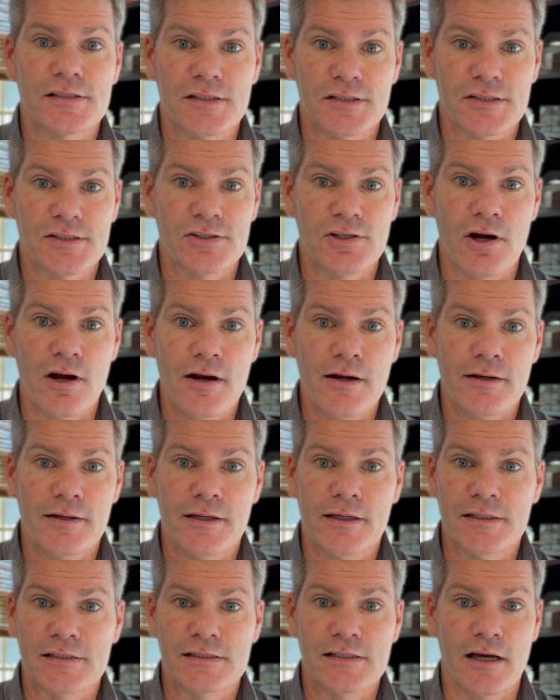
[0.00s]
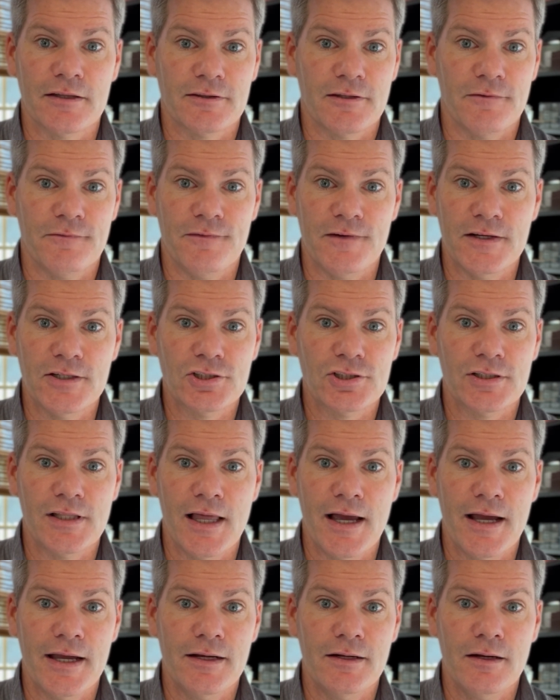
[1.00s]
the start. It's not the finish
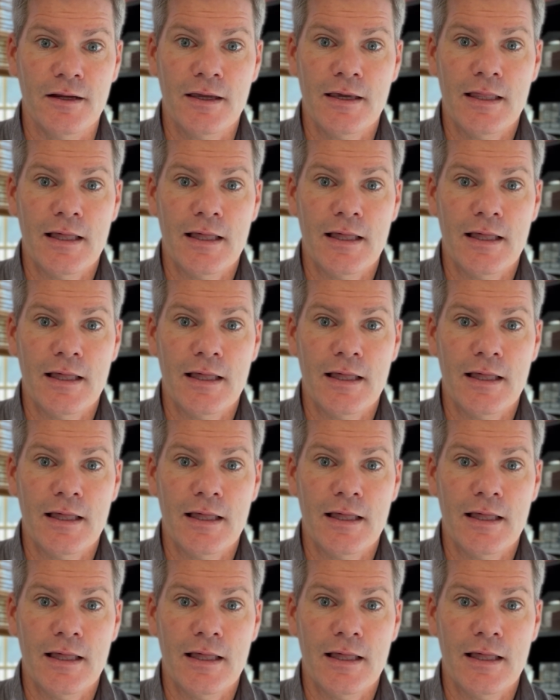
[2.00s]
line.